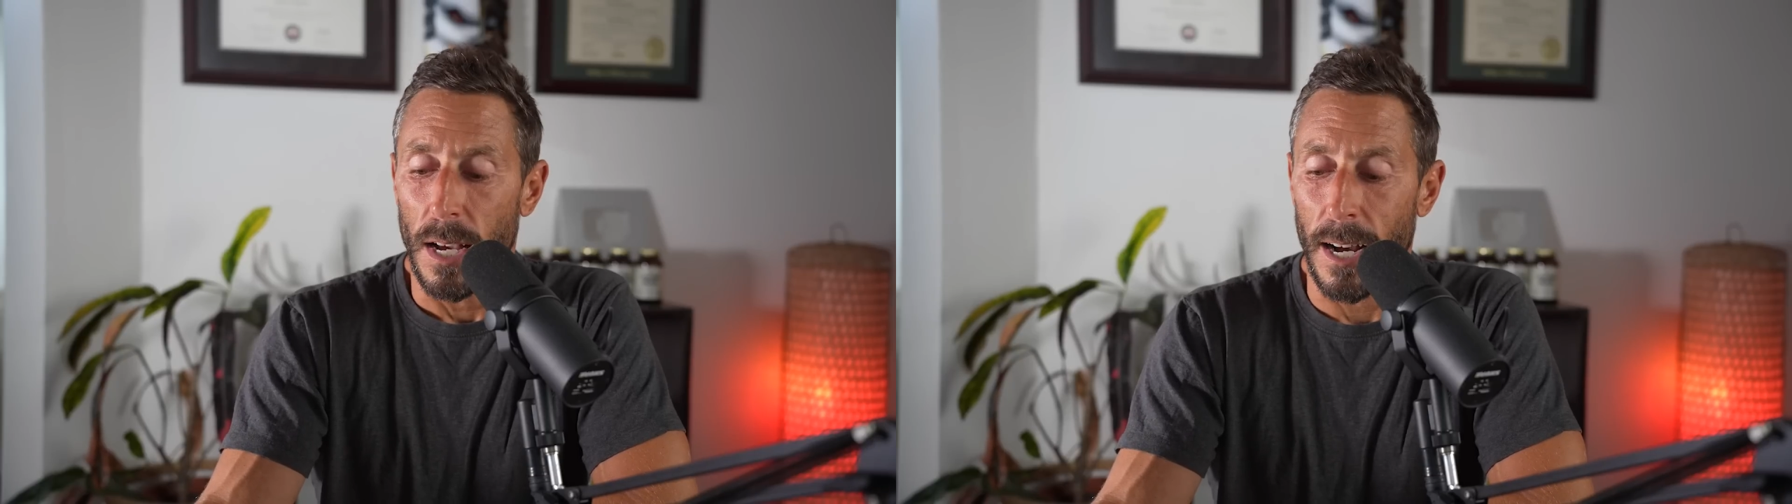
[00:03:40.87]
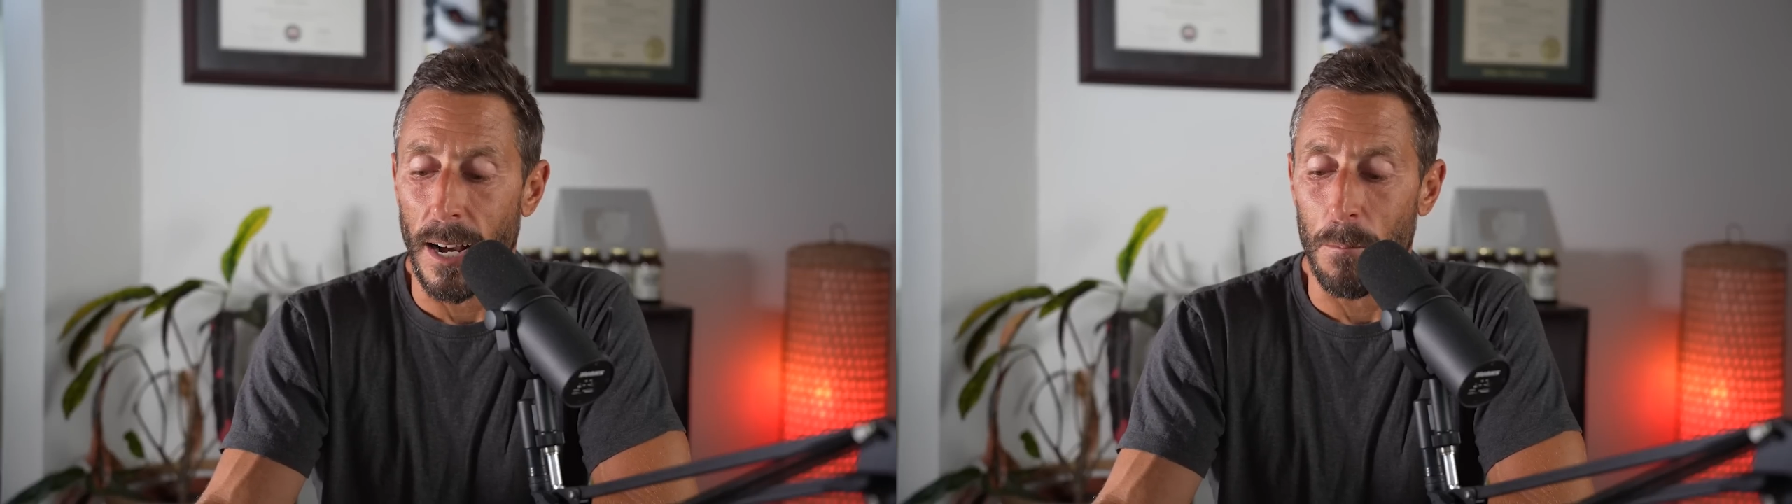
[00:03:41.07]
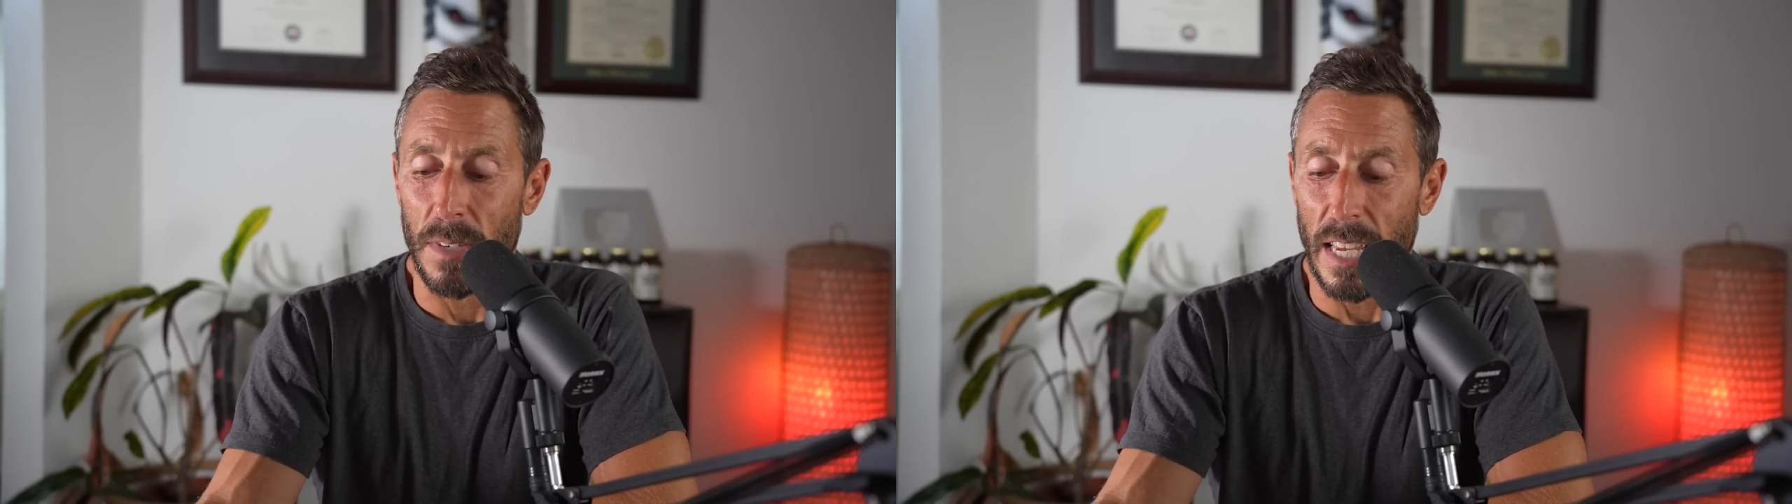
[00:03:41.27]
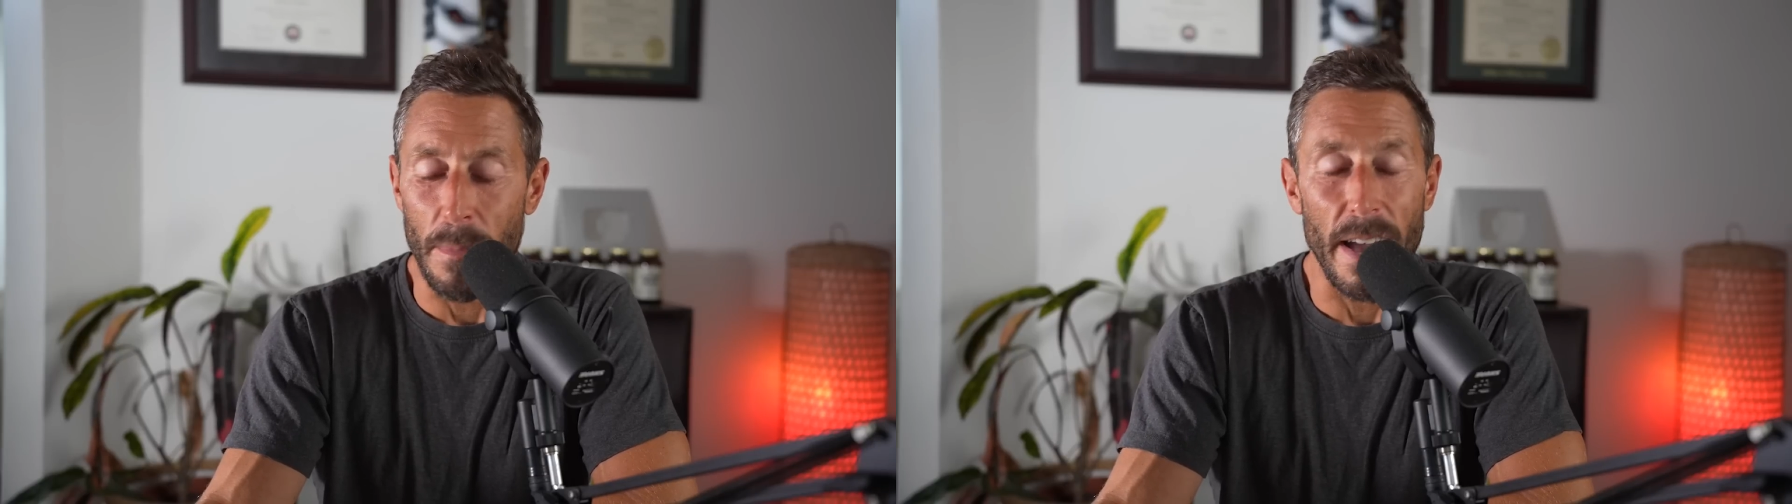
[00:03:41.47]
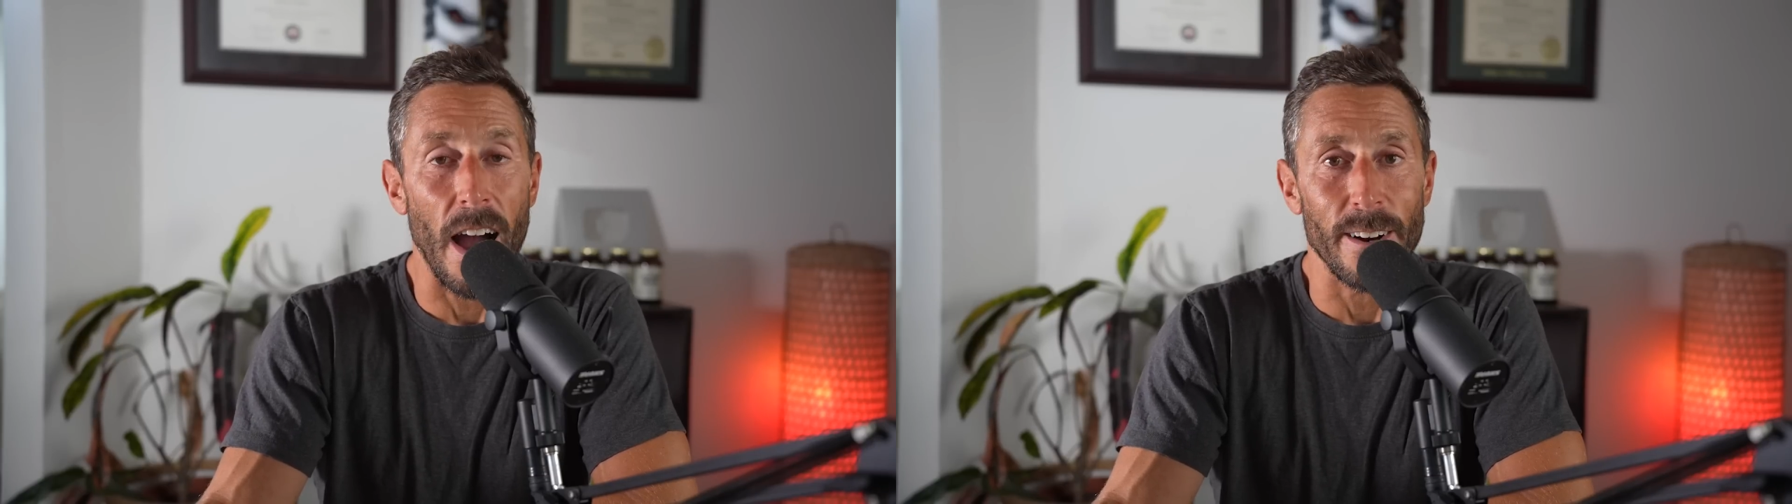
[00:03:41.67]
um, getting
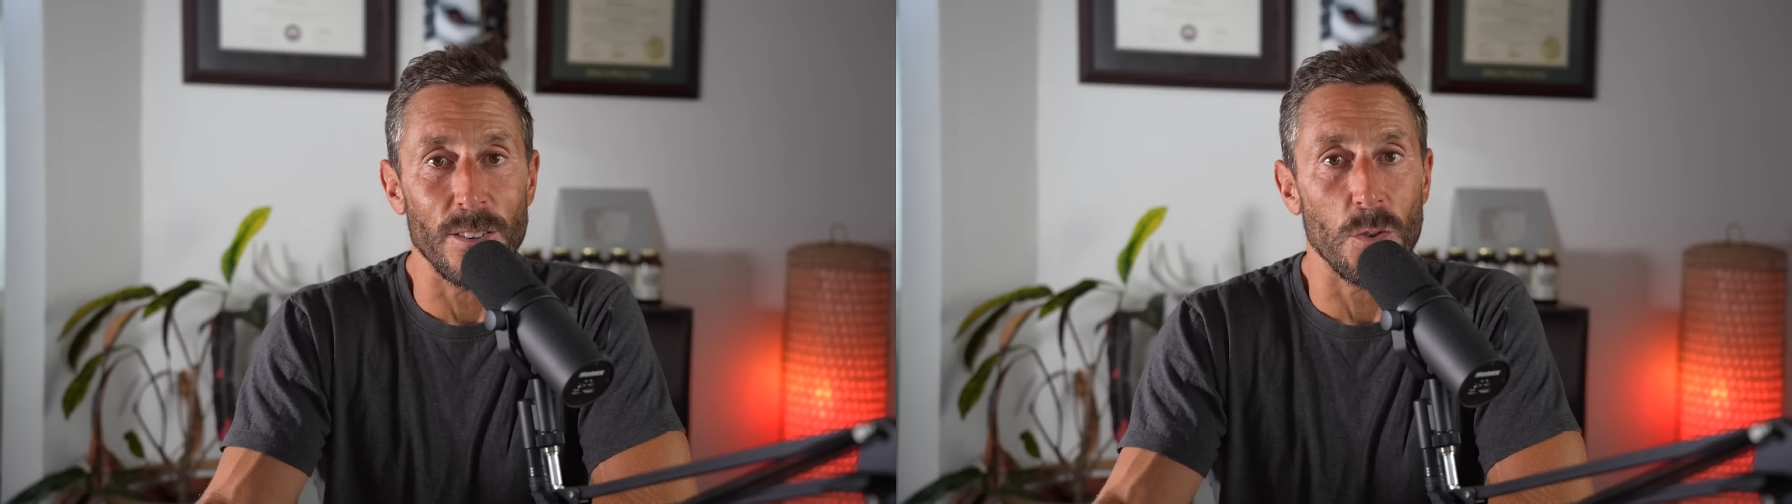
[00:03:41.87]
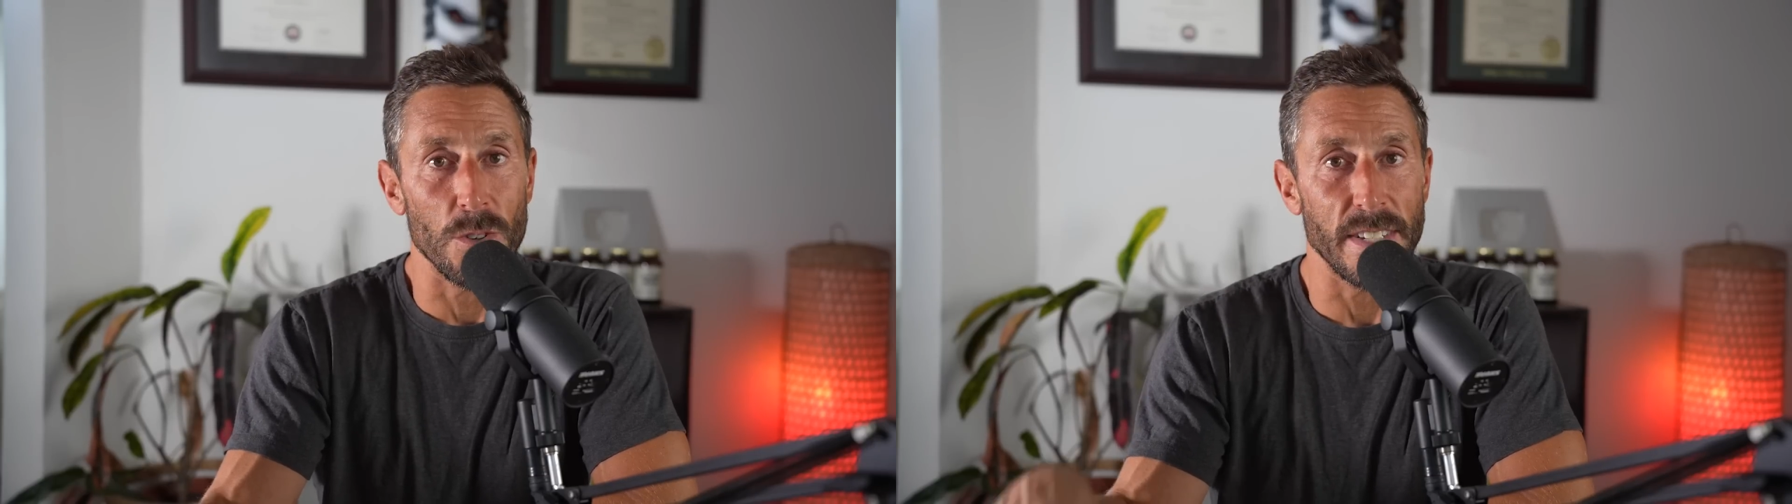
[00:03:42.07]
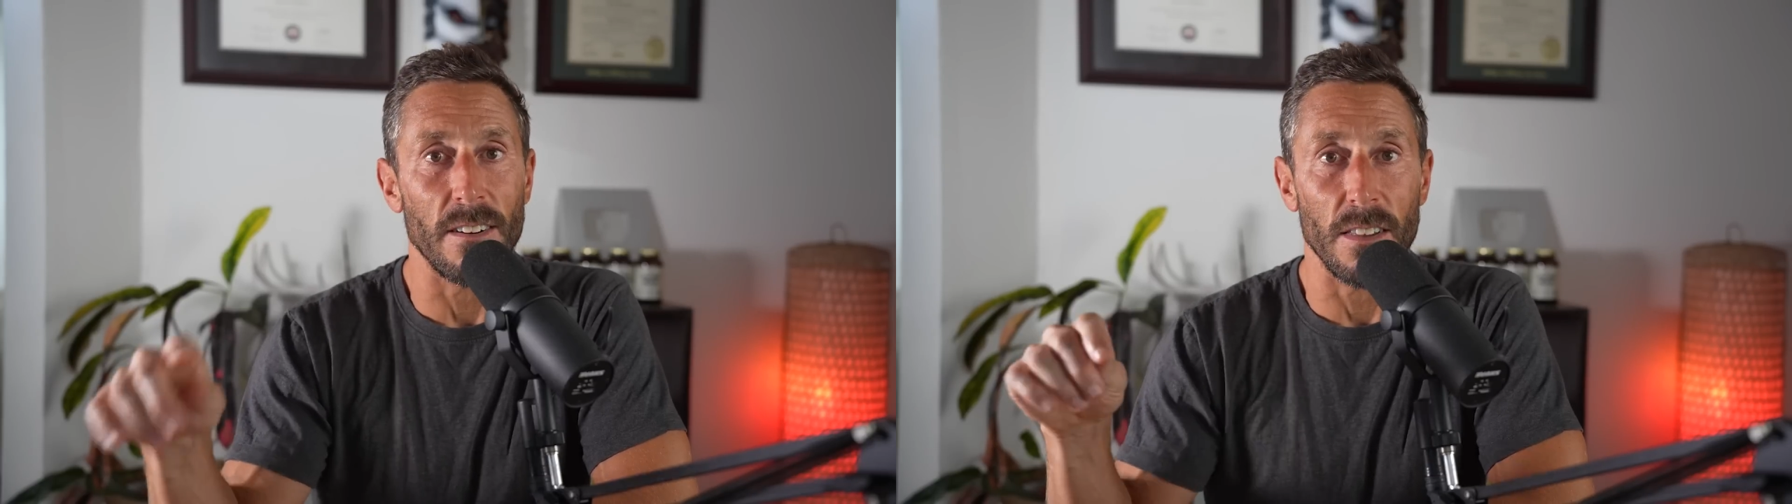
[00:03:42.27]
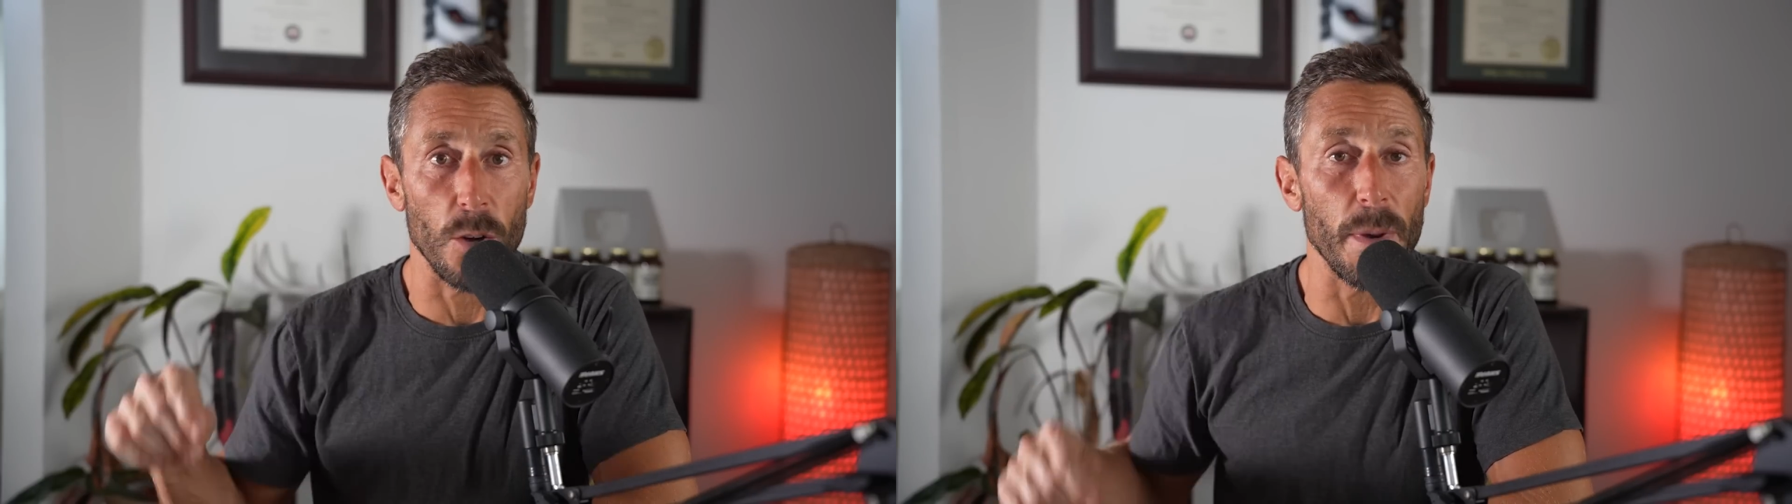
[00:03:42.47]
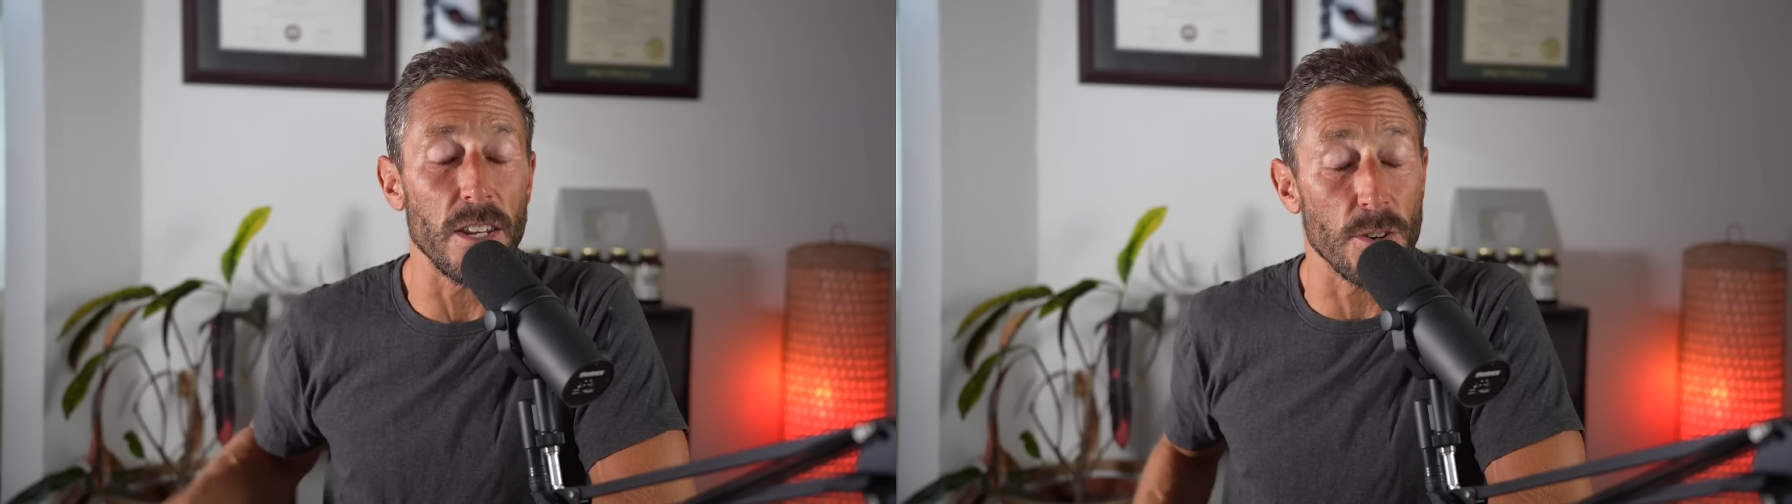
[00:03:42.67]
my iron stores down a little bit.